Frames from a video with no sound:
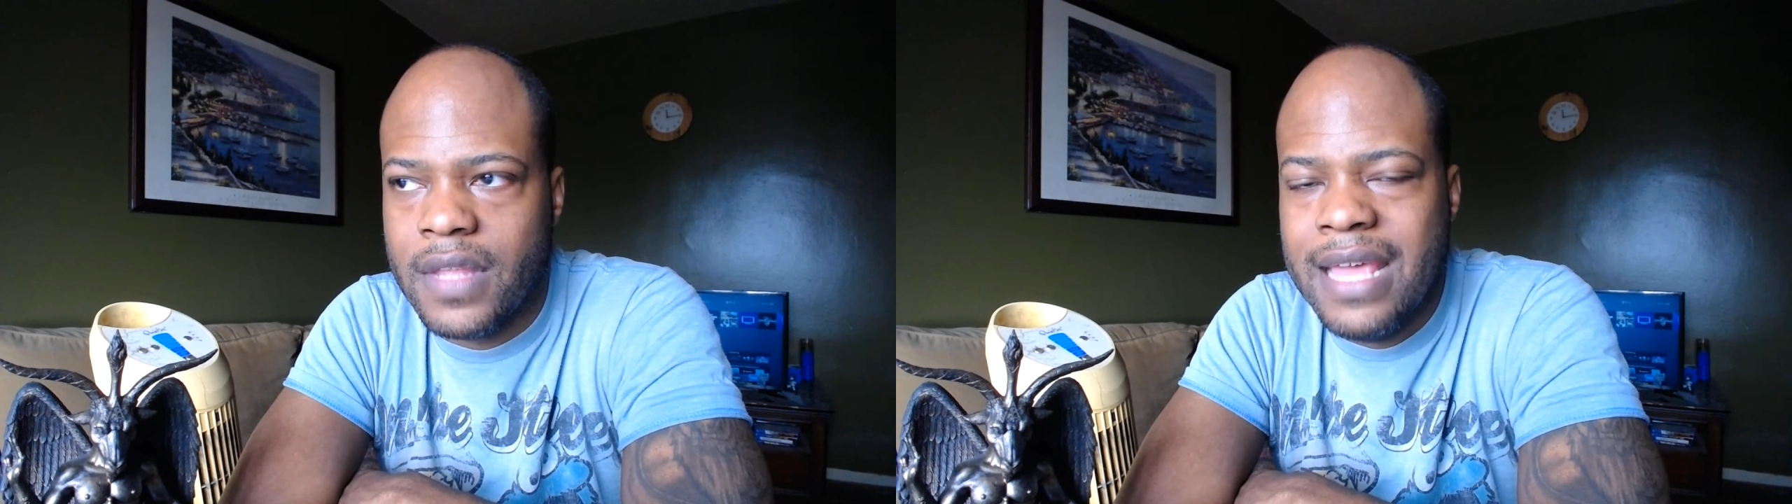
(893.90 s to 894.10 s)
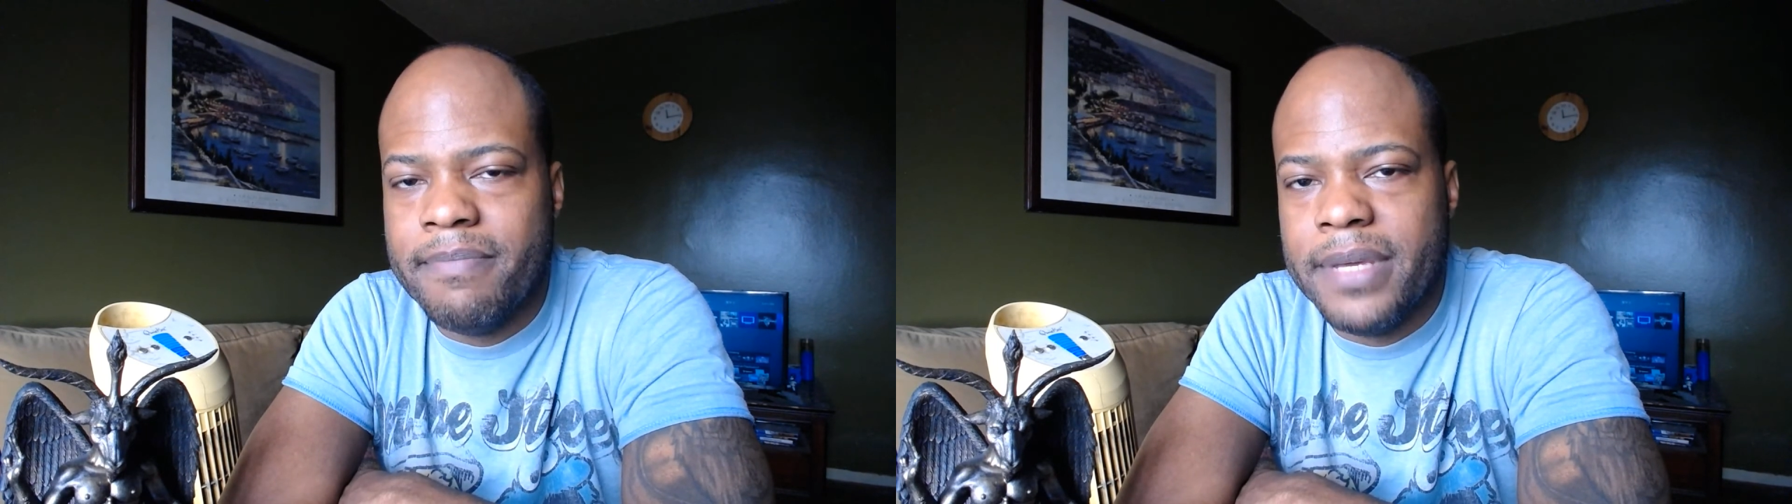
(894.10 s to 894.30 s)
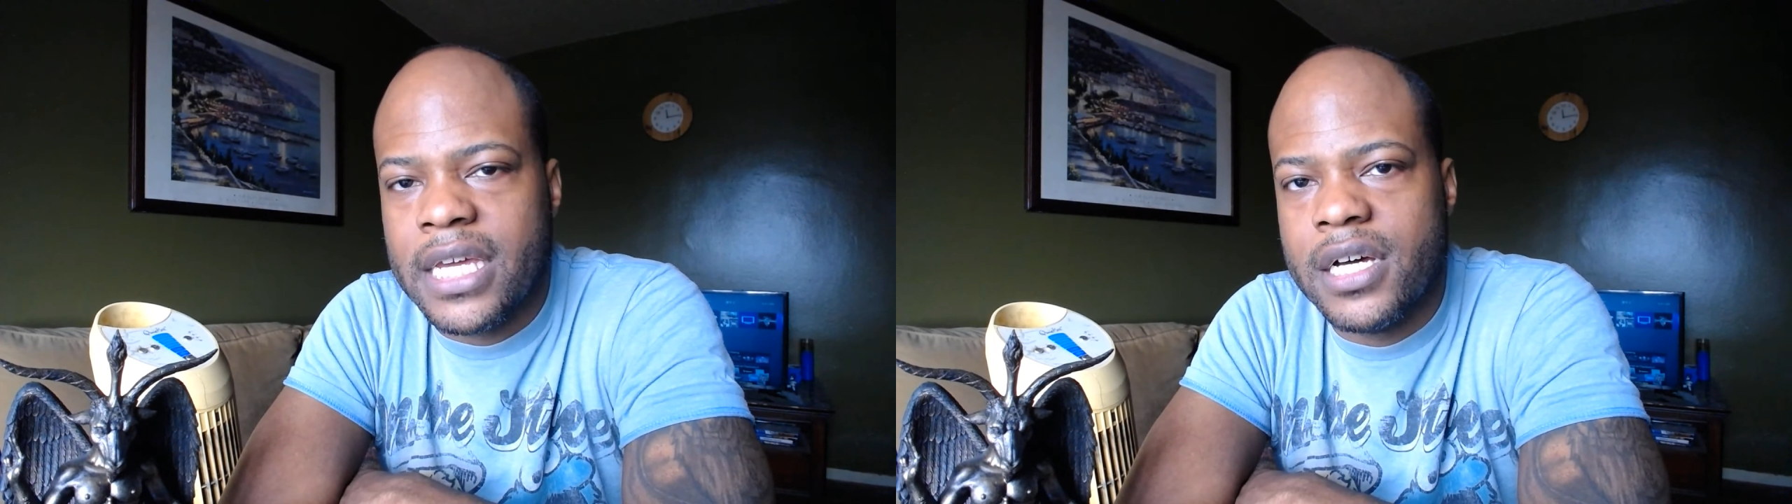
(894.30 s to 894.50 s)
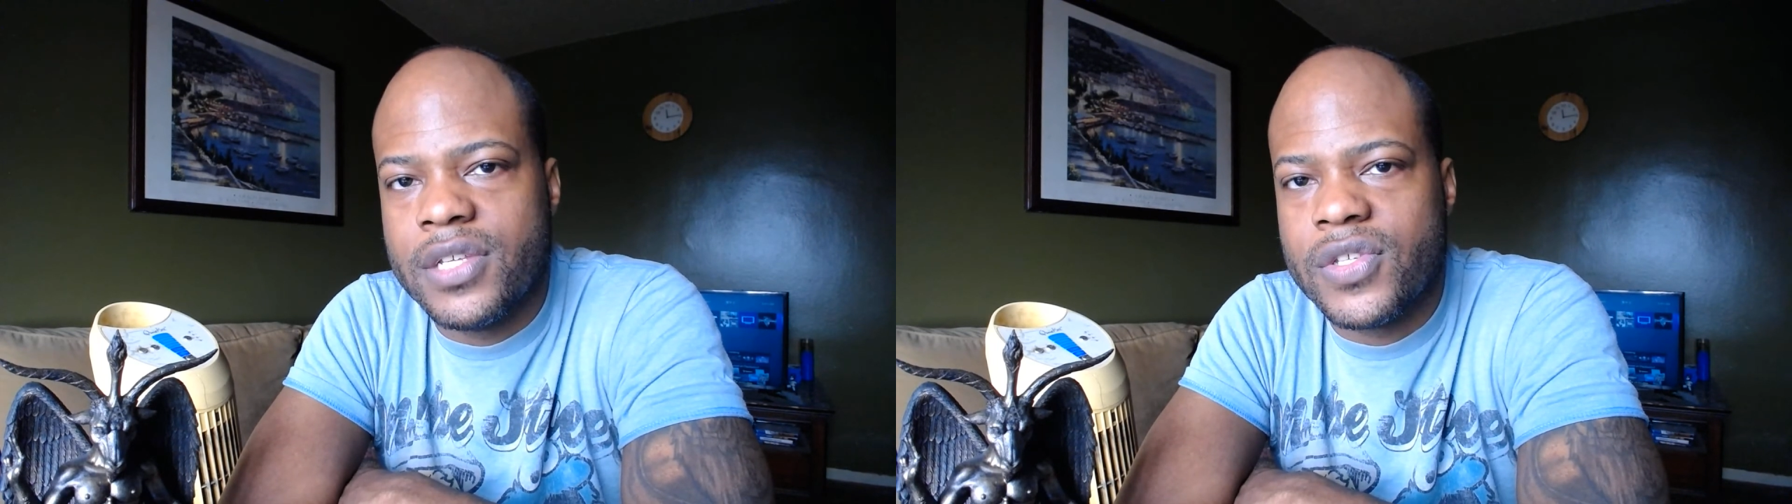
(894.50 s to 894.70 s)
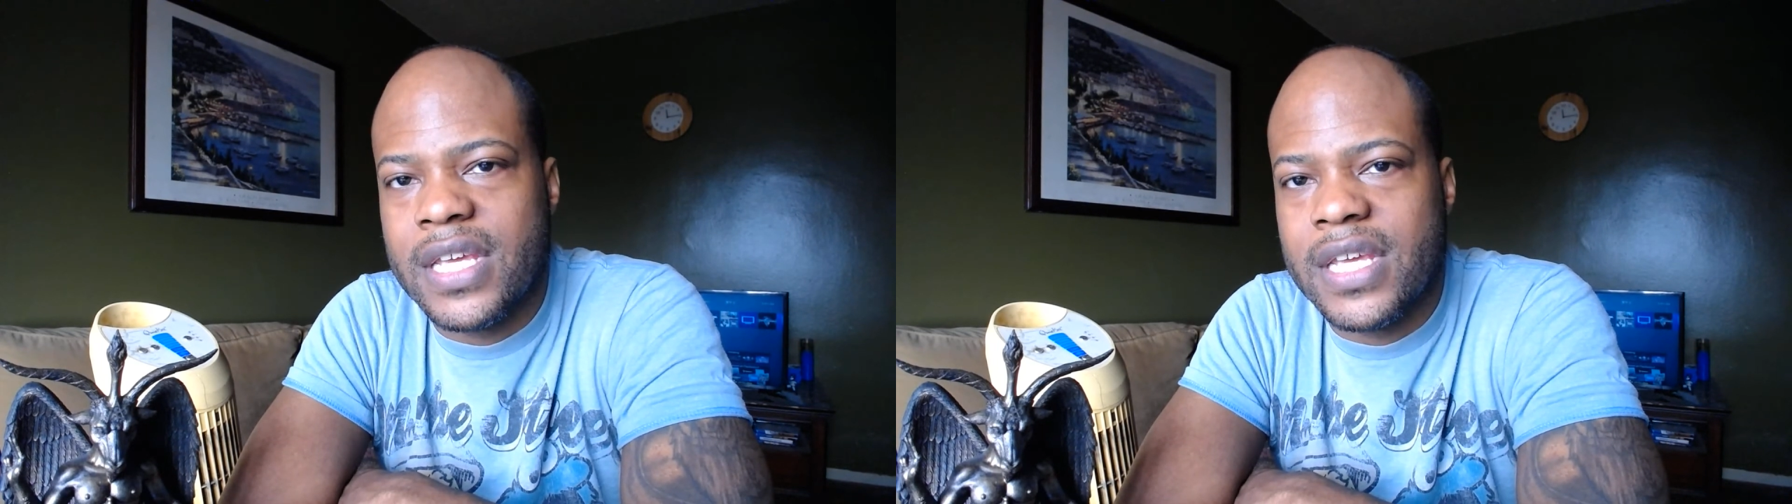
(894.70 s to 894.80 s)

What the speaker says: because